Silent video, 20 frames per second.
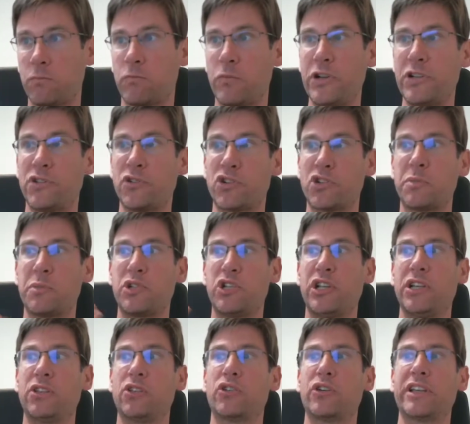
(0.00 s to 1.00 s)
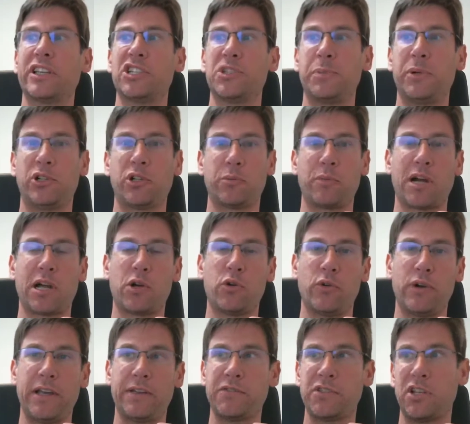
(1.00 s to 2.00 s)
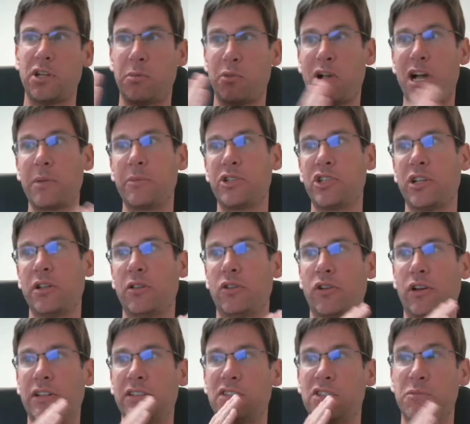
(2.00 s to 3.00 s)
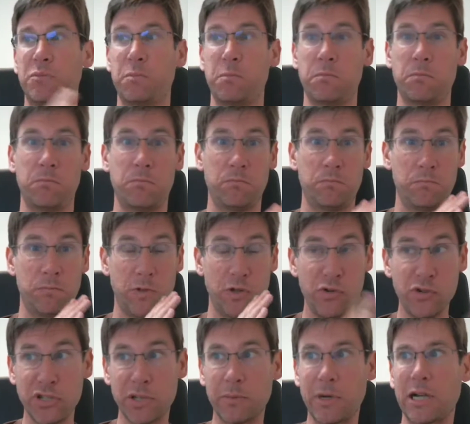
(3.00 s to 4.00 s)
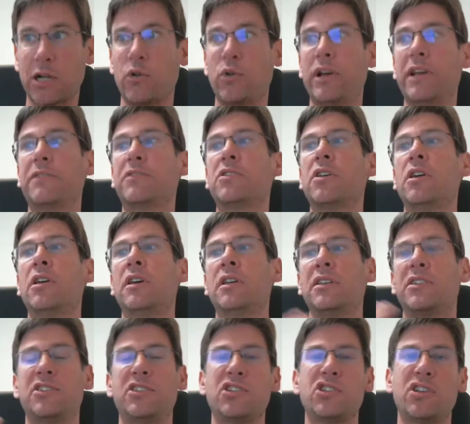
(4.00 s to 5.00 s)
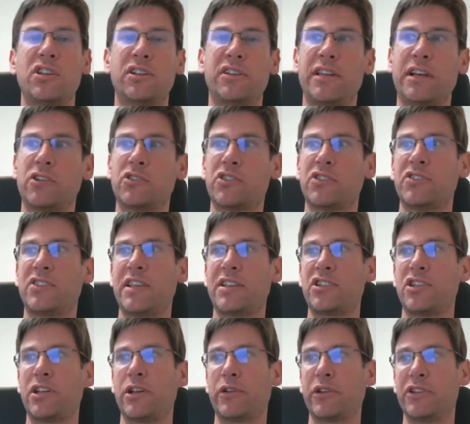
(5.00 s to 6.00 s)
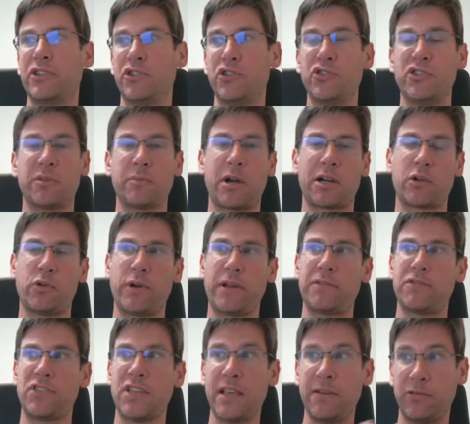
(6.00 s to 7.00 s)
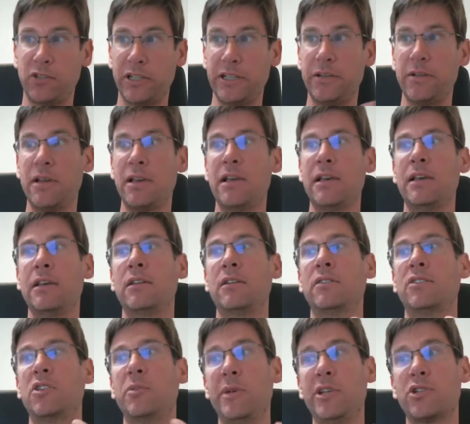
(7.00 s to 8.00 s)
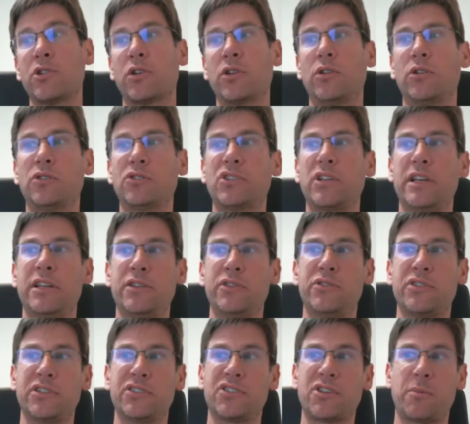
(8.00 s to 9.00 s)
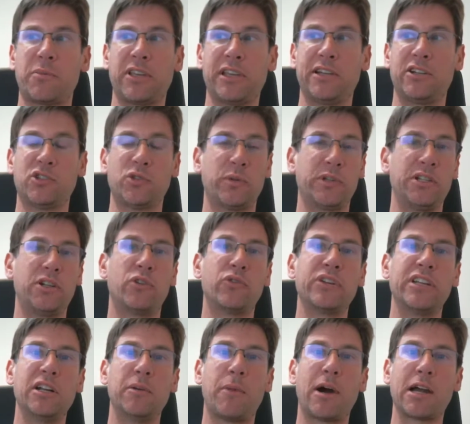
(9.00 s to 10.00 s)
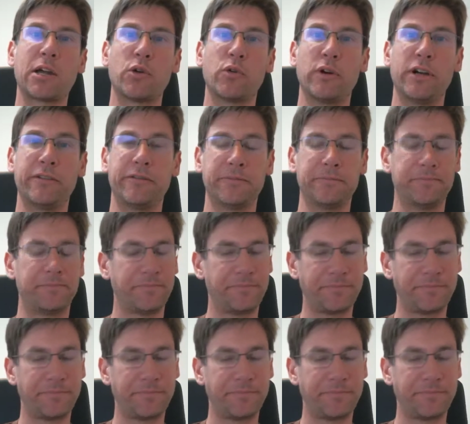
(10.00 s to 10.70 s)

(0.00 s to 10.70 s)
research machine learning is building microwaves, and applied machine learning is using microwaves. Decision intelligence engineering is using microwaves safely to meet your goals and using something else when you don't need a microwave.